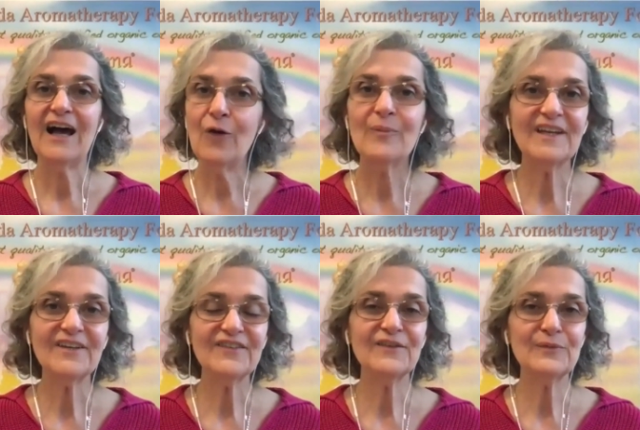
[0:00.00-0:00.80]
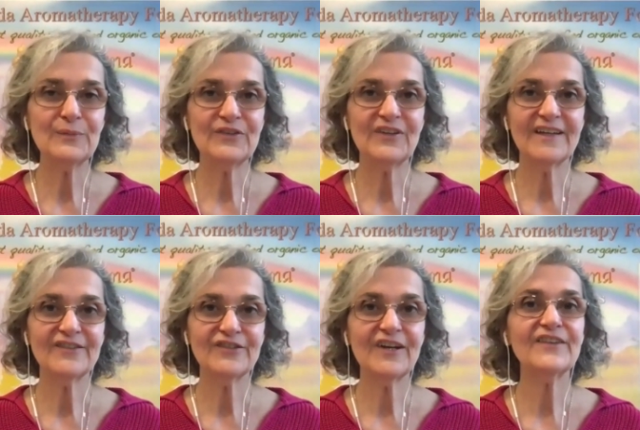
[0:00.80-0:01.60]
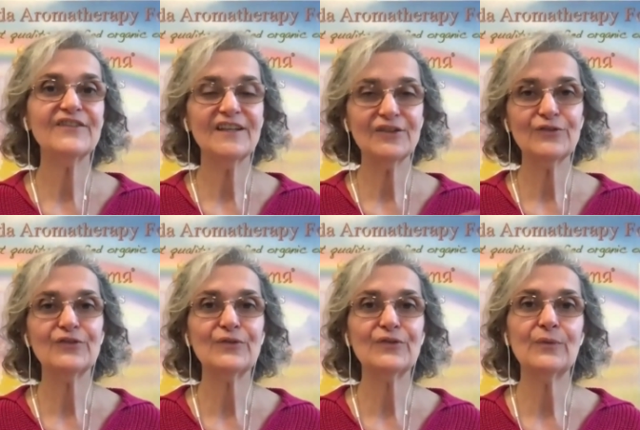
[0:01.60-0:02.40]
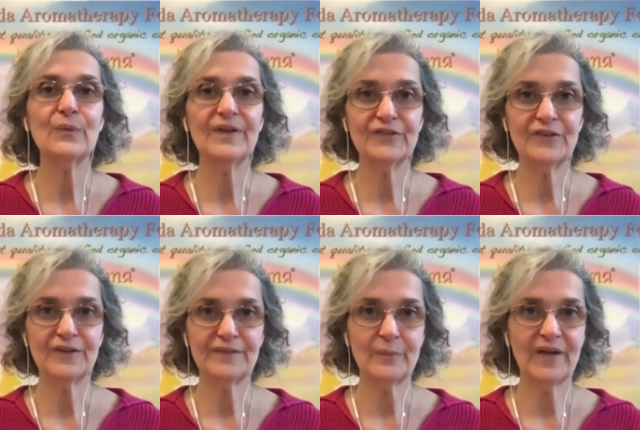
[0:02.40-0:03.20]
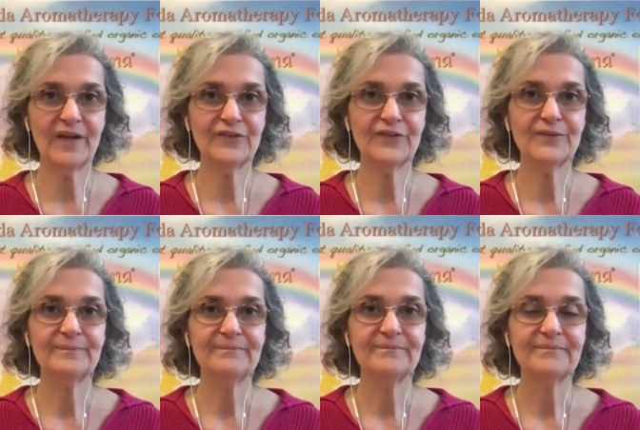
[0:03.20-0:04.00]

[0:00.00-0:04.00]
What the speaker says: how many symptoms they address, and you choose the ones that are the best.